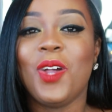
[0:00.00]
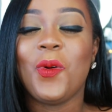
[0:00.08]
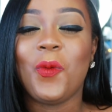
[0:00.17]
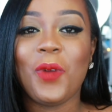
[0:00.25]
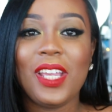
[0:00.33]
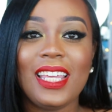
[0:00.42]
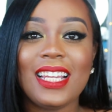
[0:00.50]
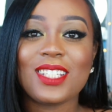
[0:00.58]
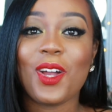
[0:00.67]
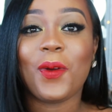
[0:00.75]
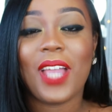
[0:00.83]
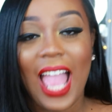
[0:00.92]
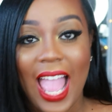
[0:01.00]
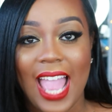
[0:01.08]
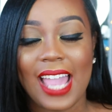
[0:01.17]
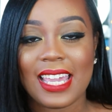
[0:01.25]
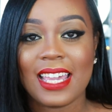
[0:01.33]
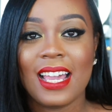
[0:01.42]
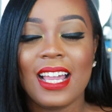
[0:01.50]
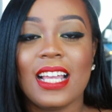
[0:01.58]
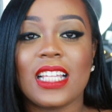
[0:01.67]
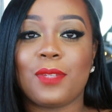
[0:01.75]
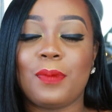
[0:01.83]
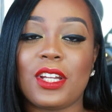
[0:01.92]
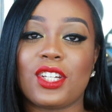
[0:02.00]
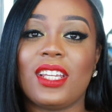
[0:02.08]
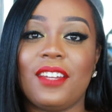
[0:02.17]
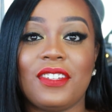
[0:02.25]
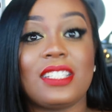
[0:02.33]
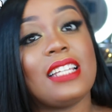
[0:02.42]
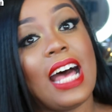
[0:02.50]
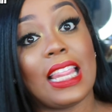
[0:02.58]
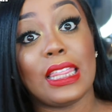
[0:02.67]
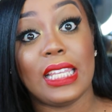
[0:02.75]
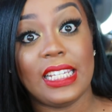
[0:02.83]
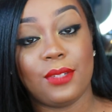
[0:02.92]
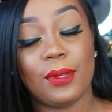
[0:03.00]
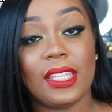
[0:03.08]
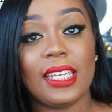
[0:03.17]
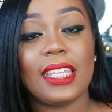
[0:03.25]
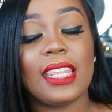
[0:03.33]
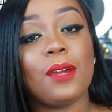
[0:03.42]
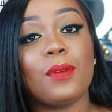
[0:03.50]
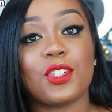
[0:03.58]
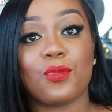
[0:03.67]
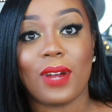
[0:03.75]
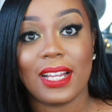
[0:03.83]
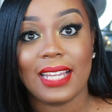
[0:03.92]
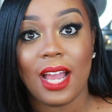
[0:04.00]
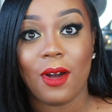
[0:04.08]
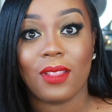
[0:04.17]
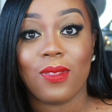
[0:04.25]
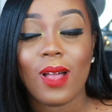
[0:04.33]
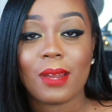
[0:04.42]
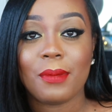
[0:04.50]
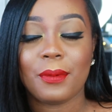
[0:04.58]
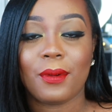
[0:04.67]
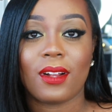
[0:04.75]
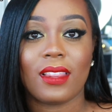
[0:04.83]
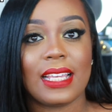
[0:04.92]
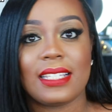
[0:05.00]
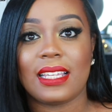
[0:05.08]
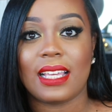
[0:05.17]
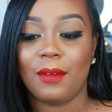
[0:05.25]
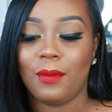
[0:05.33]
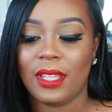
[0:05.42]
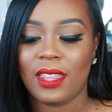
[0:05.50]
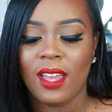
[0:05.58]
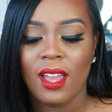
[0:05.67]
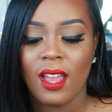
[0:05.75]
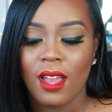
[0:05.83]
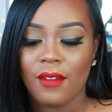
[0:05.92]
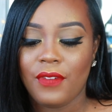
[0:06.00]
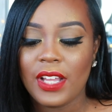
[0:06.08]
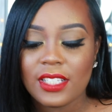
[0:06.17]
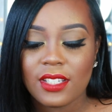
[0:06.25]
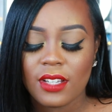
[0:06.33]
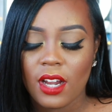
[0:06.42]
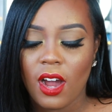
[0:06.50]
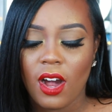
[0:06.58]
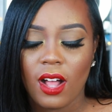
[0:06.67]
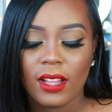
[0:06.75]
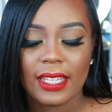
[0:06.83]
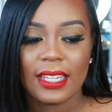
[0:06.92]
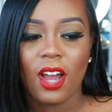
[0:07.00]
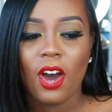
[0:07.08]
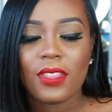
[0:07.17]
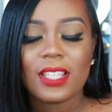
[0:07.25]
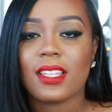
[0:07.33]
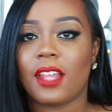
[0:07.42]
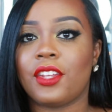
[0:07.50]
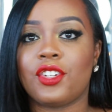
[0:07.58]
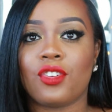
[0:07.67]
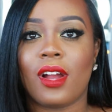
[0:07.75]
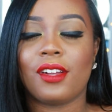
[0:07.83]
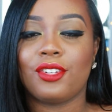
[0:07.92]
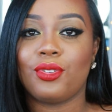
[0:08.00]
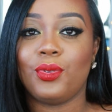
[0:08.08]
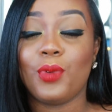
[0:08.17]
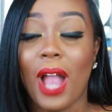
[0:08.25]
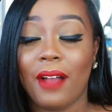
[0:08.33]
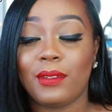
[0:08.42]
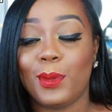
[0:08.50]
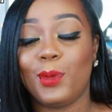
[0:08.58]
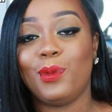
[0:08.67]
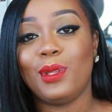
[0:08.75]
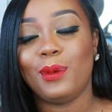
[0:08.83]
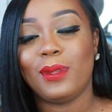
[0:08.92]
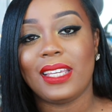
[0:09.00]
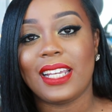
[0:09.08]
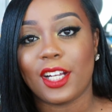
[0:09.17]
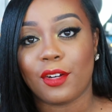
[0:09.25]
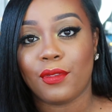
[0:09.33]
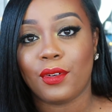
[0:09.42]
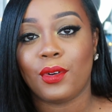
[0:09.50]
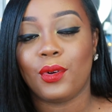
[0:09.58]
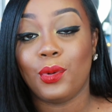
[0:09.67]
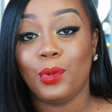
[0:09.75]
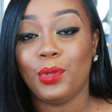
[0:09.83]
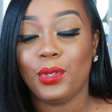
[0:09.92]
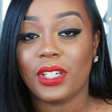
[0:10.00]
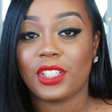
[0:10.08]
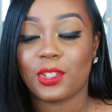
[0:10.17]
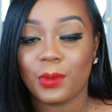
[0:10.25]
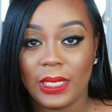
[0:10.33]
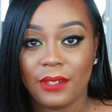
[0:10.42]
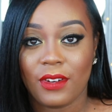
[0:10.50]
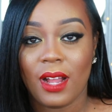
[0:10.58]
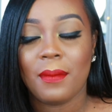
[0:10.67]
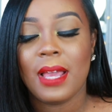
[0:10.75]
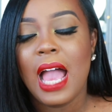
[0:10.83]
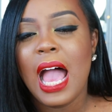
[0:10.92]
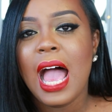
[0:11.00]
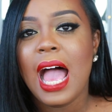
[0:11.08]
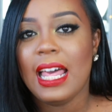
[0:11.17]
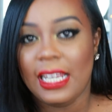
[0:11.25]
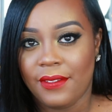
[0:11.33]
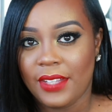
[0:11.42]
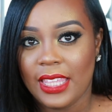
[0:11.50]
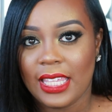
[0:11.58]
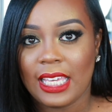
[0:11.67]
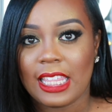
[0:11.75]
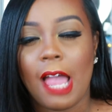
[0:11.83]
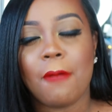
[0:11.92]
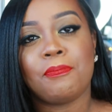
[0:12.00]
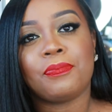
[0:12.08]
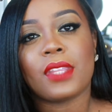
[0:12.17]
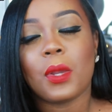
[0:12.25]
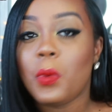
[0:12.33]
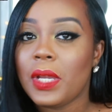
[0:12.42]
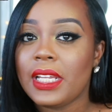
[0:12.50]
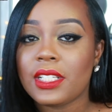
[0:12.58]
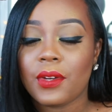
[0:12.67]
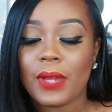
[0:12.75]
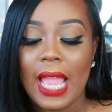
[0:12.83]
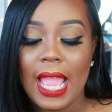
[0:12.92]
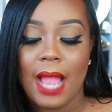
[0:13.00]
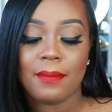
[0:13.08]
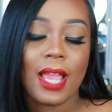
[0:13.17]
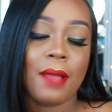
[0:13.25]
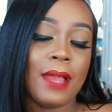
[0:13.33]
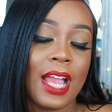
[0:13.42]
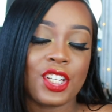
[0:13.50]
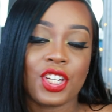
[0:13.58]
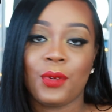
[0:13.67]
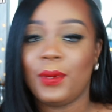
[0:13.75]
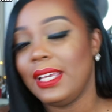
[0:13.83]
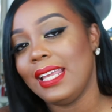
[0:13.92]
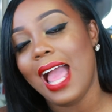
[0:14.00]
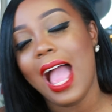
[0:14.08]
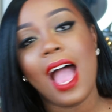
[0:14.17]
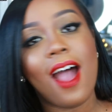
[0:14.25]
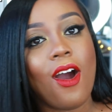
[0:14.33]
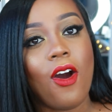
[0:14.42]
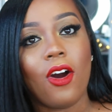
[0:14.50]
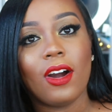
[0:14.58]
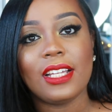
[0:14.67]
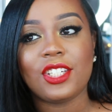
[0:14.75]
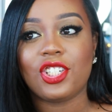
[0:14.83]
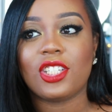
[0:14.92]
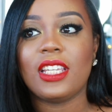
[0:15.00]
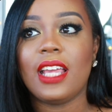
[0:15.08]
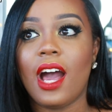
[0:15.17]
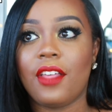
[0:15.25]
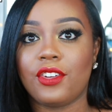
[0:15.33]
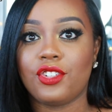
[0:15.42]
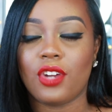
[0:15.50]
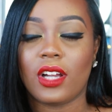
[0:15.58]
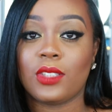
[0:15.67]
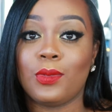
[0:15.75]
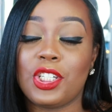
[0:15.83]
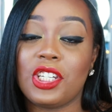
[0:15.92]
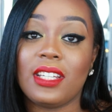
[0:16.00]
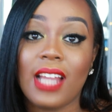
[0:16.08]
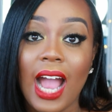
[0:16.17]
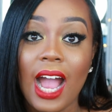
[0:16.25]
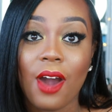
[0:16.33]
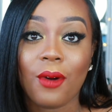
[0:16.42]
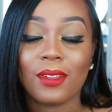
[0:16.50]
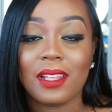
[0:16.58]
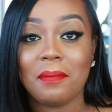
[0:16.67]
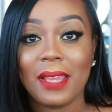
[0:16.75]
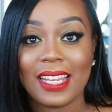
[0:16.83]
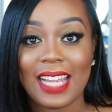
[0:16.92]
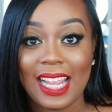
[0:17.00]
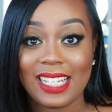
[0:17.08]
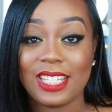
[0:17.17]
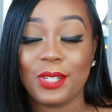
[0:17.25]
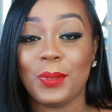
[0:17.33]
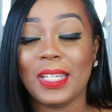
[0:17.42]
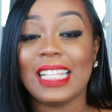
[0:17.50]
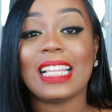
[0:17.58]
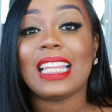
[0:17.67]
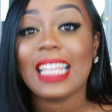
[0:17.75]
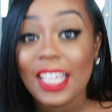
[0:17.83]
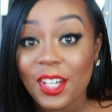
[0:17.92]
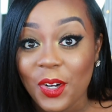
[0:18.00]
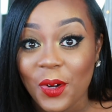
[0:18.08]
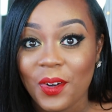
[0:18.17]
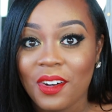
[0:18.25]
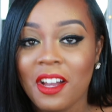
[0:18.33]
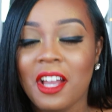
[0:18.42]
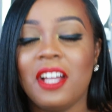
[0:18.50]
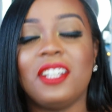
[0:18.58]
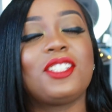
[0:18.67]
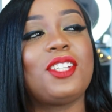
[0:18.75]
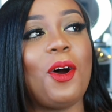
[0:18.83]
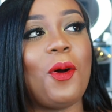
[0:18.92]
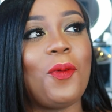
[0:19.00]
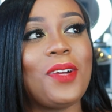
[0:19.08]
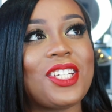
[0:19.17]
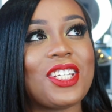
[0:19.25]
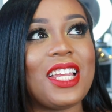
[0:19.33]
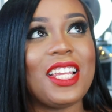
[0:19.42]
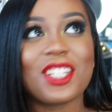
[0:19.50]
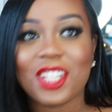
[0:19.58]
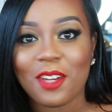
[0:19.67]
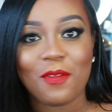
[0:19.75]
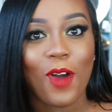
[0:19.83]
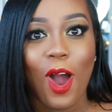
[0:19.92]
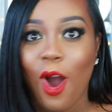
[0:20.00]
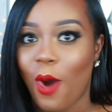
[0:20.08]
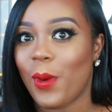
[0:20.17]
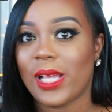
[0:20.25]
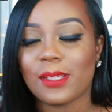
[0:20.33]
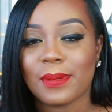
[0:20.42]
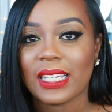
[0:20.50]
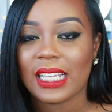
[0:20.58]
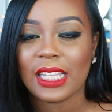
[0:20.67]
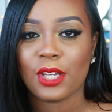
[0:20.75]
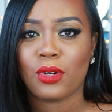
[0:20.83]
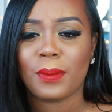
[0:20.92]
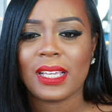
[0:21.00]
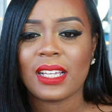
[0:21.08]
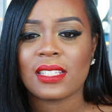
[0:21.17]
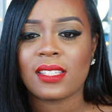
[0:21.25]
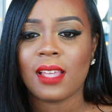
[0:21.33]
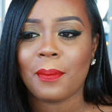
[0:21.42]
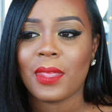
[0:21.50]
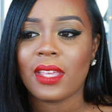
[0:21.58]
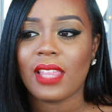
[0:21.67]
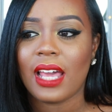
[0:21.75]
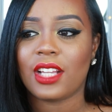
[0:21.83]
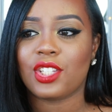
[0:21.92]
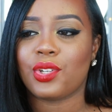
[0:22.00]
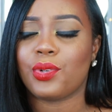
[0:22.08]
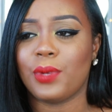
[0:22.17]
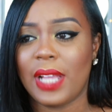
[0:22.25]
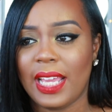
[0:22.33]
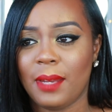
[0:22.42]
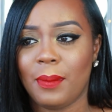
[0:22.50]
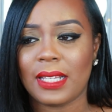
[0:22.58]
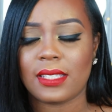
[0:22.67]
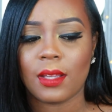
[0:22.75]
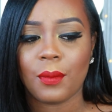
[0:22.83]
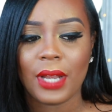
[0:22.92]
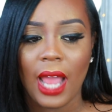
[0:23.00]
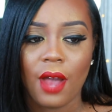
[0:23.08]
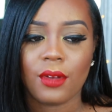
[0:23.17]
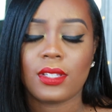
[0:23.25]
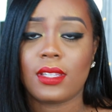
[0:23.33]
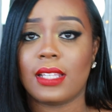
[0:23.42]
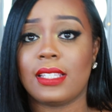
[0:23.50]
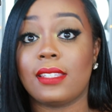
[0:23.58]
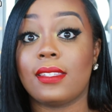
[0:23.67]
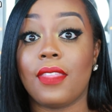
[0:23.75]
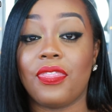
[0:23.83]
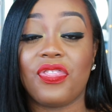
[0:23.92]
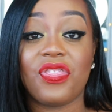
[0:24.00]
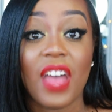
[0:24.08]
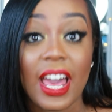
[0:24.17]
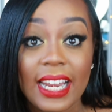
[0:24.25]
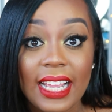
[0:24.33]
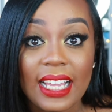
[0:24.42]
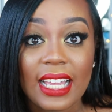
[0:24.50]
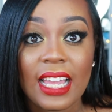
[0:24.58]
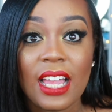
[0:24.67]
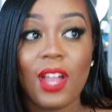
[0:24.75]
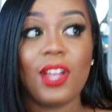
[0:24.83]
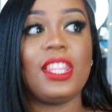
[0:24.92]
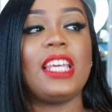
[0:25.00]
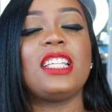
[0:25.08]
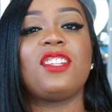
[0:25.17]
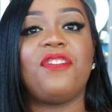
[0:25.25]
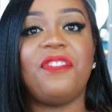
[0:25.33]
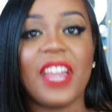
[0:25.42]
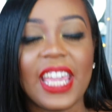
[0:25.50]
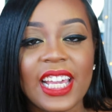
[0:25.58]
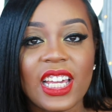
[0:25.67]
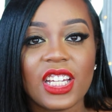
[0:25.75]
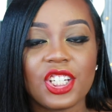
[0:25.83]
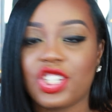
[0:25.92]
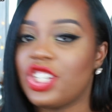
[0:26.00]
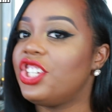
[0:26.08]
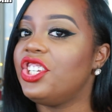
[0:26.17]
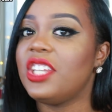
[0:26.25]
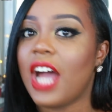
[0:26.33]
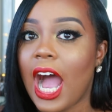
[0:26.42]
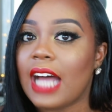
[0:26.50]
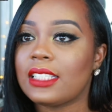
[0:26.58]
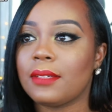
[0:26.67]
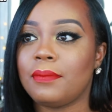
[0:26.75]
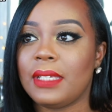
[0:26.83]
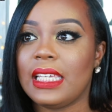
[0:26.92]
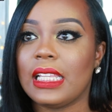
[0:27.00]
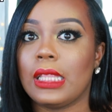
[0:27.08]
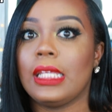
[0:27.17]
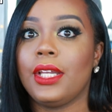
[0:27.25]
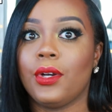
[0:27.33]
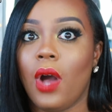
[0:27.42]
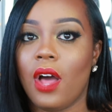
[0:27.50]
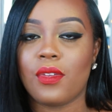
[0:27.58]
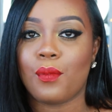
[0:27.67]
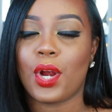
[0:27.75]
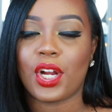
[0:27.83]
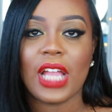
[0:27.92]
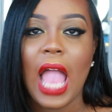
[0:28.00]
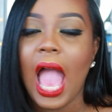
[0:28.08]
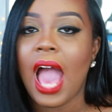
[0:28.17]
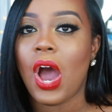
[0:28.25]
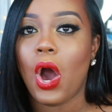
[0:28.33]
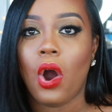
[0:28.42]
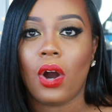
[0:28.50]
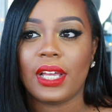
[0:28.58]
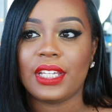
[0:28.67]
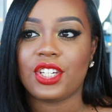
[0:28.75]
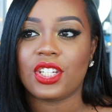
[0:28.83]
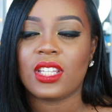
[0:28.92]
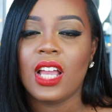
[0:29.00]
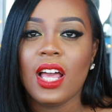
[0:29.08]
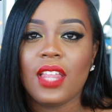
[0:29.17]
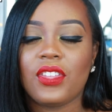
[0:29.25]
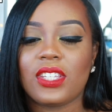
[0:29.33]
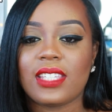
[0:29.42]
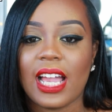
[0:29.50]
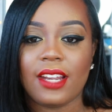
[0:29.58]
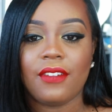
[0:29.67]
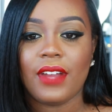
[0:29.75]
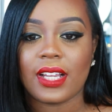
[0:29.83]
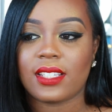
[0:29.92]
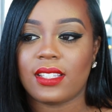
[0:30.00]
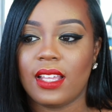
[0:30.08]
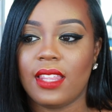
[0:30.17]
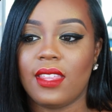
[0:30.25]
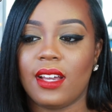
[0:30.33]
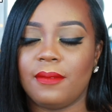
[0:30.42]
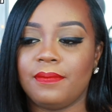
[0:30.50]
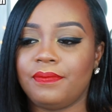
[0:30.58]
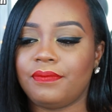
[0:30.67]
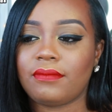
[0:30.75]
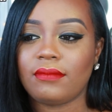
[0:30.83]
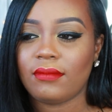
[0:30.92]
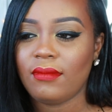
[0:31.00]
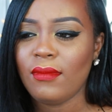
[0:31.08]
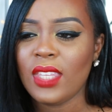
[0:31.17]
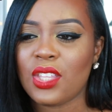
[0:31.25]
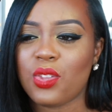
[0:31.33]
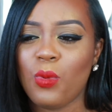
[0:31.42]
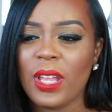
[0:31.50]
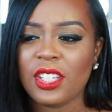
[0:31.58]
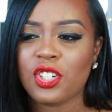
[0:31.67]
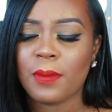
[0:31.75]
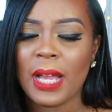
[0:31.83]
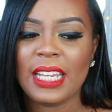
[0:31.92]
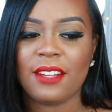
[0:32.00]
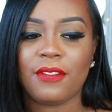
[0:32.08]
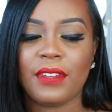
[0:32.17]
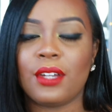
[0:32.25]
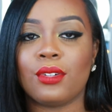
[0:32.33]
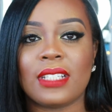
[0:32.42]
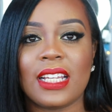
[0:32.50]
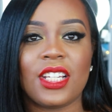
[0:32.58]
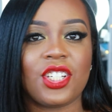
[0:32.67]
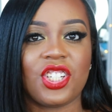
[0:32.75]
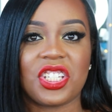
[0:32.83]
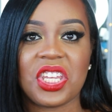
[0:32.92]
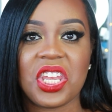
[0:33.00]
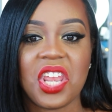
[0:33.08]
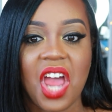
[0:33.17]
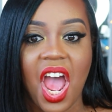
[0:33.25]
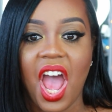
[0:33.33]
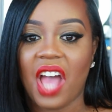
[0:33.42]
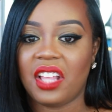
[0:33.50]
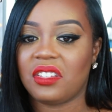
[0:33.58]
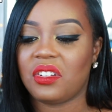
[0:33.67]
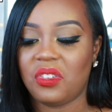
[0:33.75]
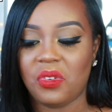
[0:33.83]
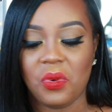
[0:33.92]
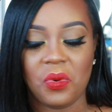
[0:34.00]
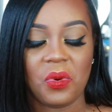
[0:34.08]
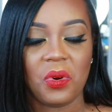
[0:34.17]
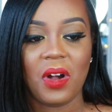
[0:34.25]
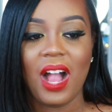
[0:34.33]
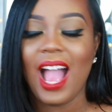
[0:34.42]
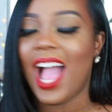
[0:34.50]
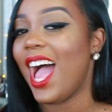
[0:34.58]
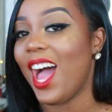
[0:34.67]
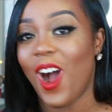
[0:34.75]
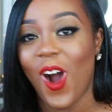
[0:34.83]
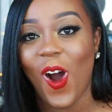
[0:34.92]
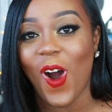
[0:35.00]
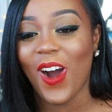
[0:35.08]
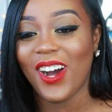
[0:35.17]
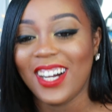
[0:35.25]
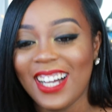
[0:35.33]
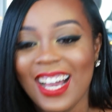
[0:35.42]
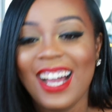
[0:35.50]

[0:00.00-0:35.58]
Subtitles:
Weed is okay, especially if it's not laced with anything, which right now a lot of people are lacing it with fentanyl and all these other drugs, so you have to be really, really careful who you get your weed from and everything like that. Weed is okay. I'm not bashing weed at all. It's just the other drugs, which now they made K2 illegal, so which it should have always been illegal, because something that is created by someone else that's synthetic, that is fake, should not be legal on the market at all. It just, the side effects and the way that your body feels, it is just not cool at all.